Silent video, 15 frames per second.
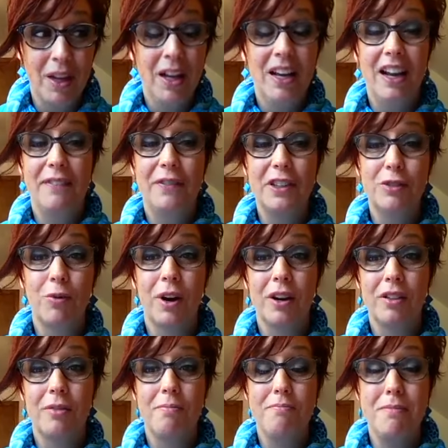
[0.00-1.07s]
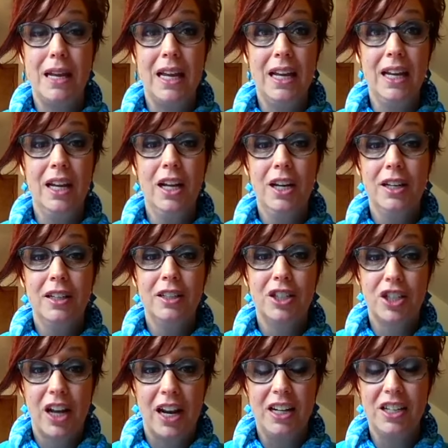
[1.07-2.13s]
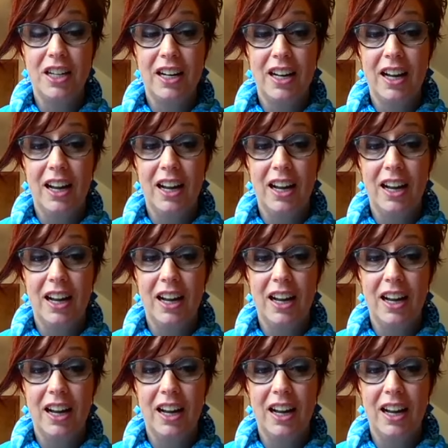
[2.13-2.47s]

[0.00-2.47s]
If it's worth me changing